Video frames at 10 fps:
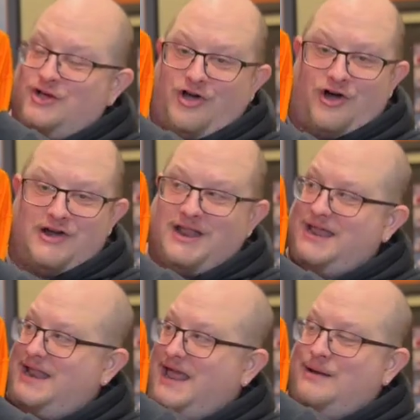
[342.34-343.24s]

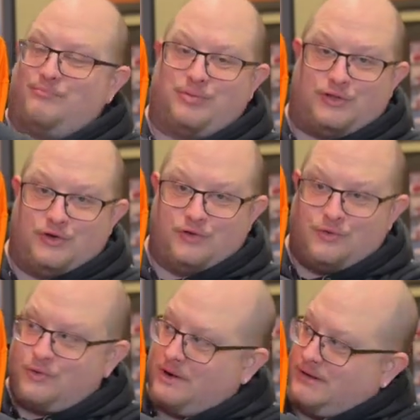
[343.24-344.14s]
garnet and
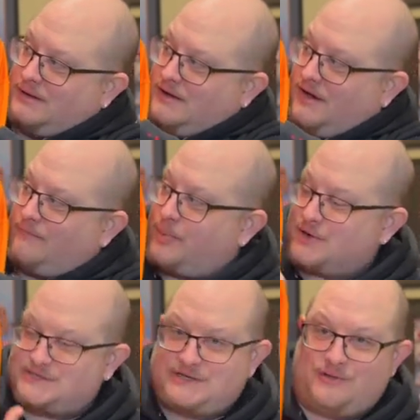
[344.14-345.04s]
blue of
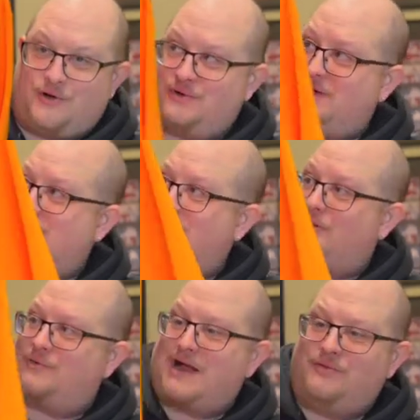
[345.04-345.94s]
Barcelona
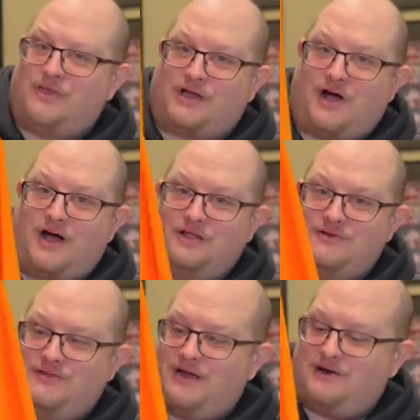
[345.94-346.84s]
around the
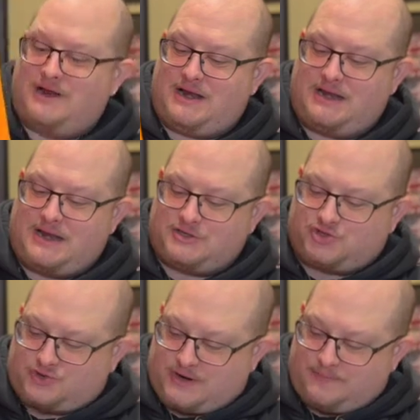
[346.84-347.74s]
collar there in a knit
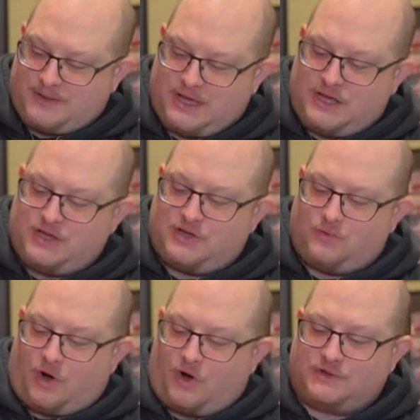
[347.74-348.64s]
trim. You
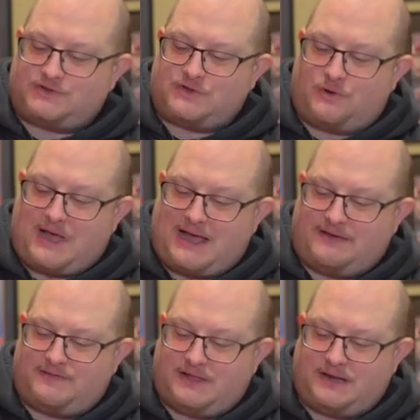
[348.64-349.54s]
also
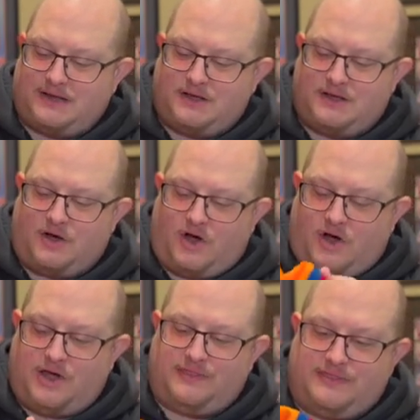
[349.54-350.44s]
have it
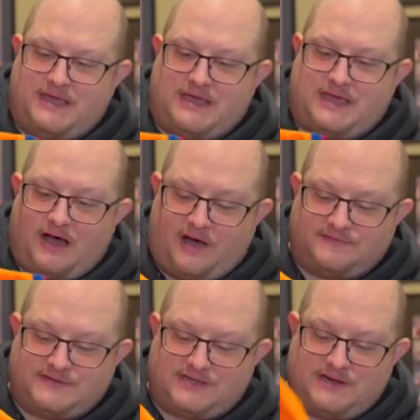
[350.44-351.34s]
on the
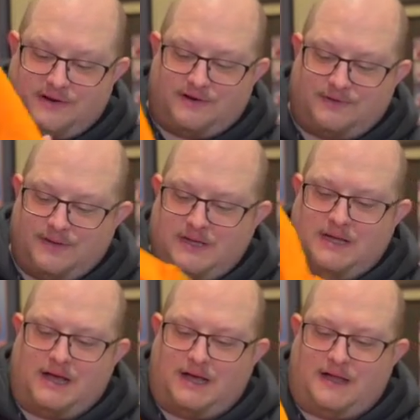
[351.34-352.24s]
cuffs here.
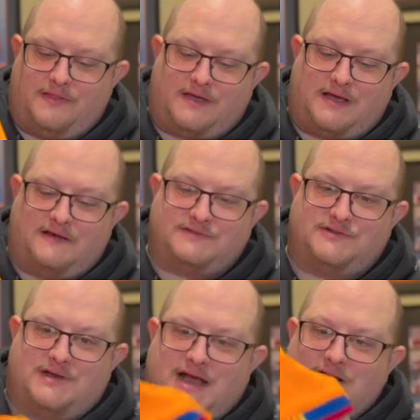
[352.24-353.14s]
The cuffs do
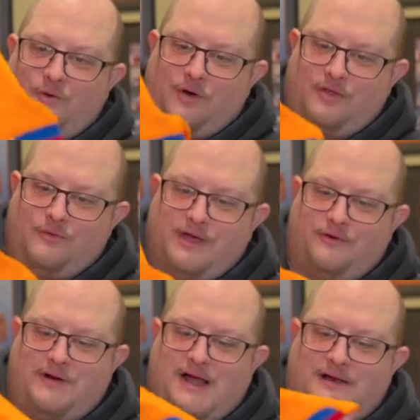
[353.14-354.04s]
not go all the way
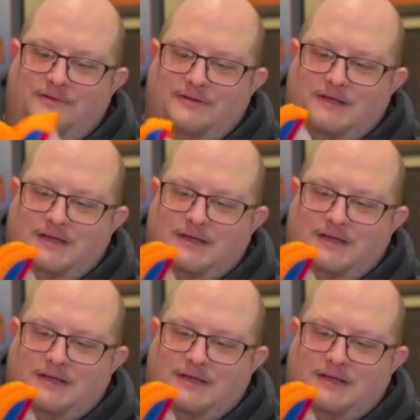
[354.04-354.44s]
around.